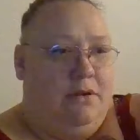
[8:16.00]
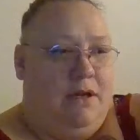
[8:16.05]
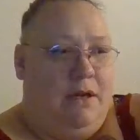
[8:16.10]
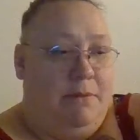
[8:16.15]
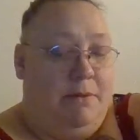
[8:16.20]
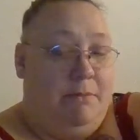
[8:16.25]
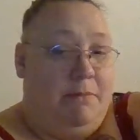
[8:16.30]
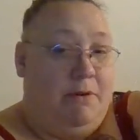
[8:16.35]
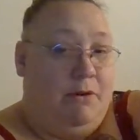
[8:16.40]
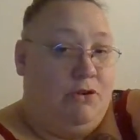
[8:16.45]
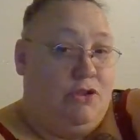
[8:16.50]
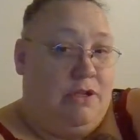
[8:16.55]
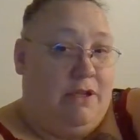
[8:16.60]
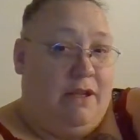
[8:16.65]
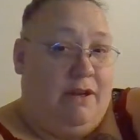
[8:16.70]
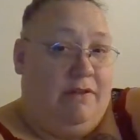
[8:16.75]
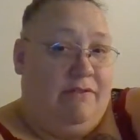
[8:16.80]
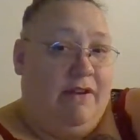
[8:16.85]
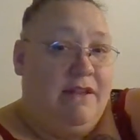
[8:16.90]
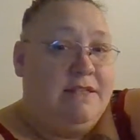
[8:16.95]
I'm
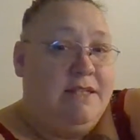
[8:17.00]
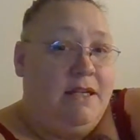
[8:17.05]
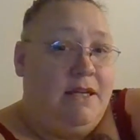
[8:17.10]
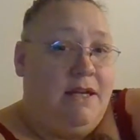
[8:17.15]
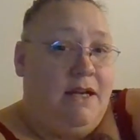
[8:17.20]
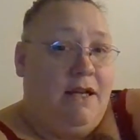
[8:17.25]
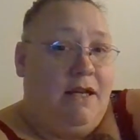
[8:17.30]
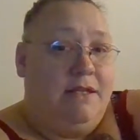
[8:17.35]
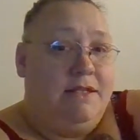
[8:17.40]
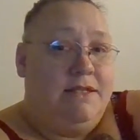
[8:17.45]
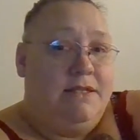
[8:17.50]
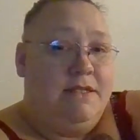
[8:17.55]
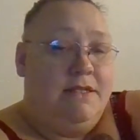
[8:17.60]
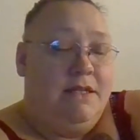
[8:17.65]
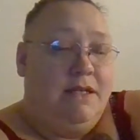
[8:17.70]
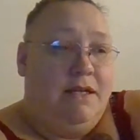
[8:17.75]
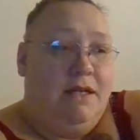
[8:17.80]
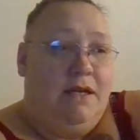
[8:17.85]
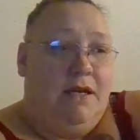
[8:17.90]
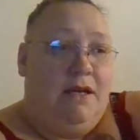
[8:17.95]
emotionally invested in it,
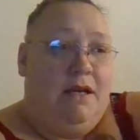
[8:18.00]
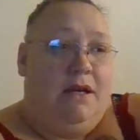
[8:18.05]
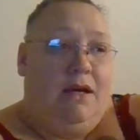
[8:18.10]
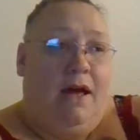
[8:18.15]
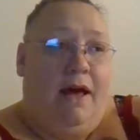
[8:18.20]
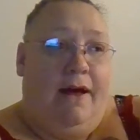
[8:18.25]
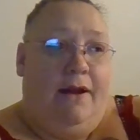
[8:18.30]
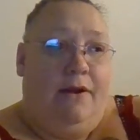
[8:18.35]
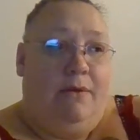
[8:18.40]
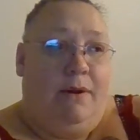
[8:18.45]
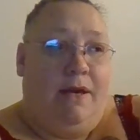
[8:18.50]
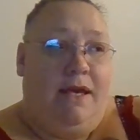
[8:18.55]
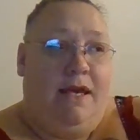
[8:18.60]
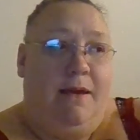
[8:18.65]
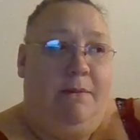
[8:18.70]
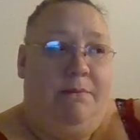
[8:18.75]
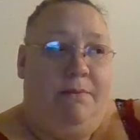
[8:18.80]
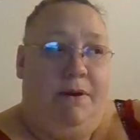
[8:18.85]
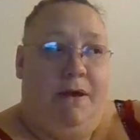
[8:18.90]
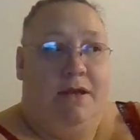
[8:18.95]
how do I
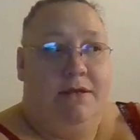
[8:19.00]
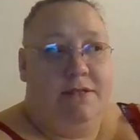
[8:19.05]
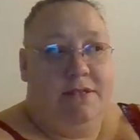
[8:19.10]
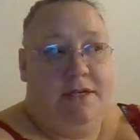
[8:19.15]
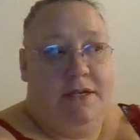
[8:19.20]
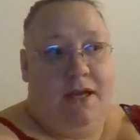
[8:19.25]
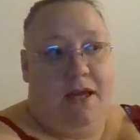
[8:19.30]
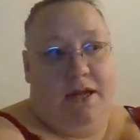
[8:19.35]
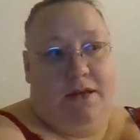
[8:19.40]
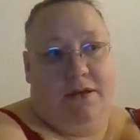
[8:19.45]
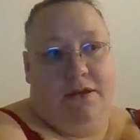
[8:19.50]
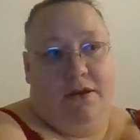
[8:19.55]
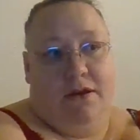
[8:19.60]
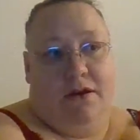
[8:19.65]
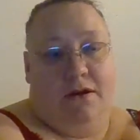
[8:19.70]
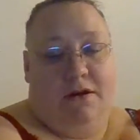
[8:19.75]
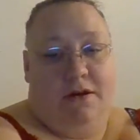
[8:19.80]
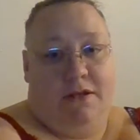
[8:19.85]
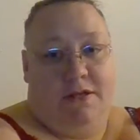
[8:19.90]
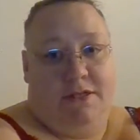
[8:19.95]
keep it and
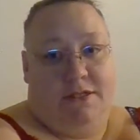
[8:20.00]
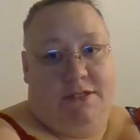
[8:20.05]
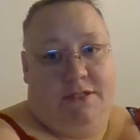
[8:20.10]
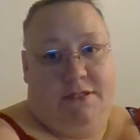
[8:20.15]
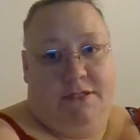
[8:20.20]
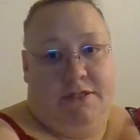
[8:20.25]
not